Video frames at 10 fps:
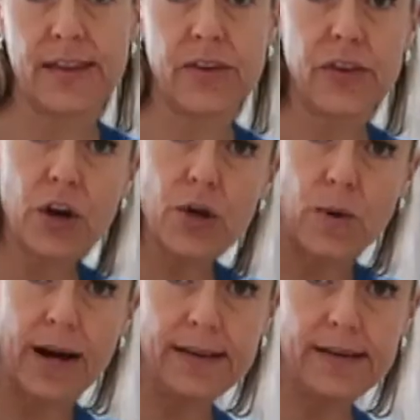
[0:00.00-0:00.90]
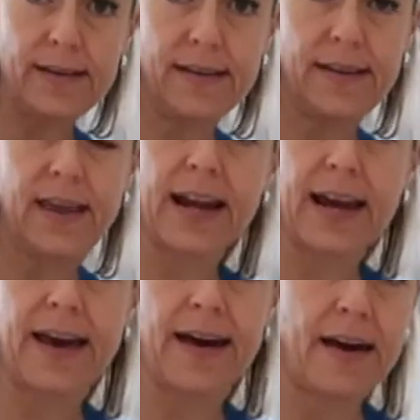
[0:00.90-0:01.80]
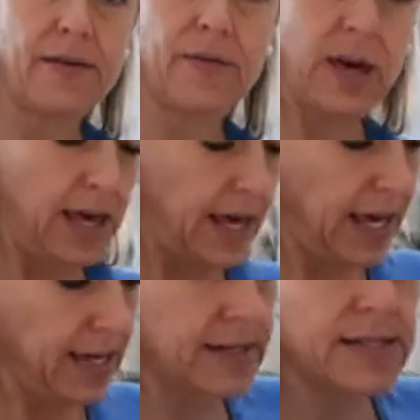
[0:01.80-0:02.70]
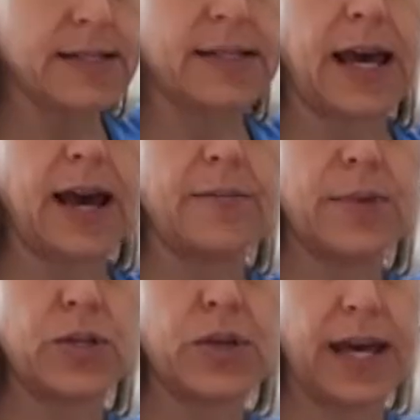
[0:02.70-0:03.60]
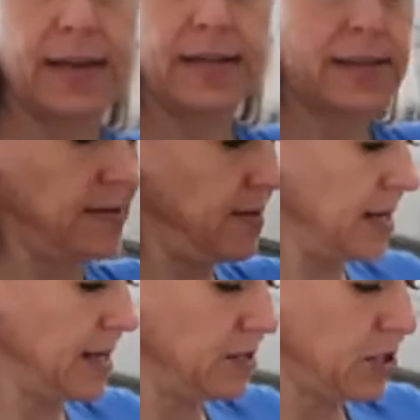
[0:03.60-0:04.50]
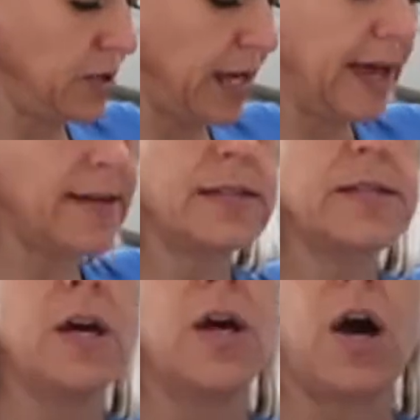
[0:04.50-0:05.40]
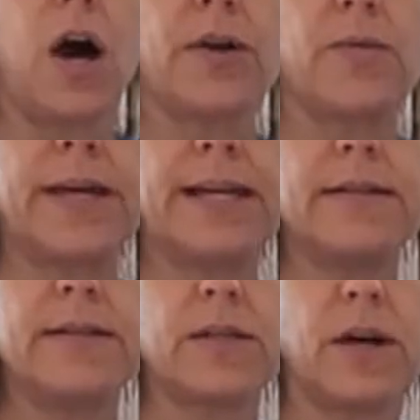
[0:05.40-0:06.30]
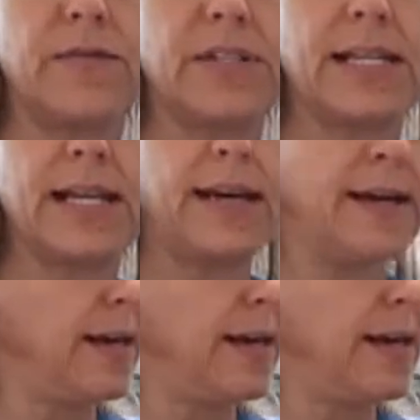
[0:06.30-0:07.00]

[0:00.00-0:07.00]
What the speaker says: The third one that I have is a suitcase, a little suitcase on wheels. Obviously